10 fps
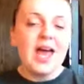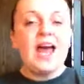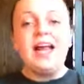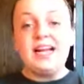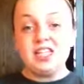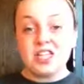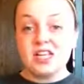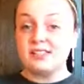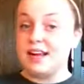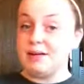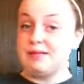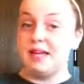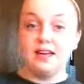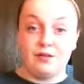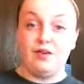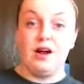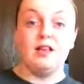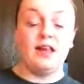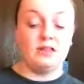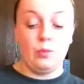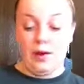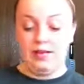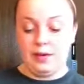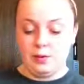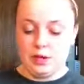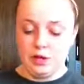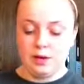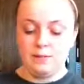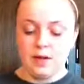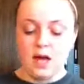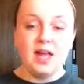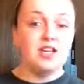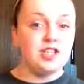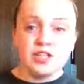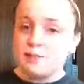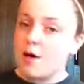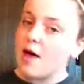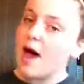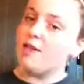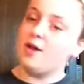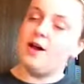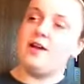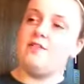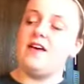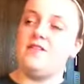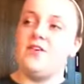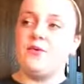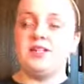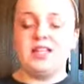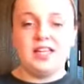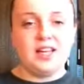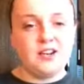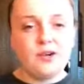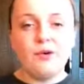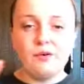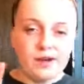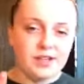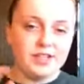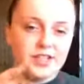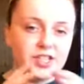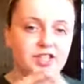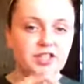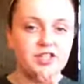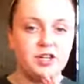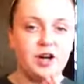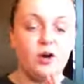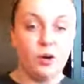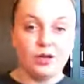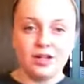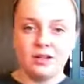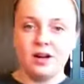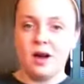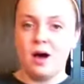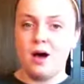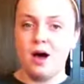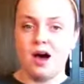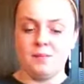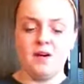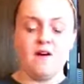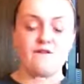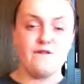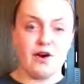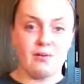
And each of these names had different, like the way they would look. Cheese ball I thought of if it was a little orangish golden um, fur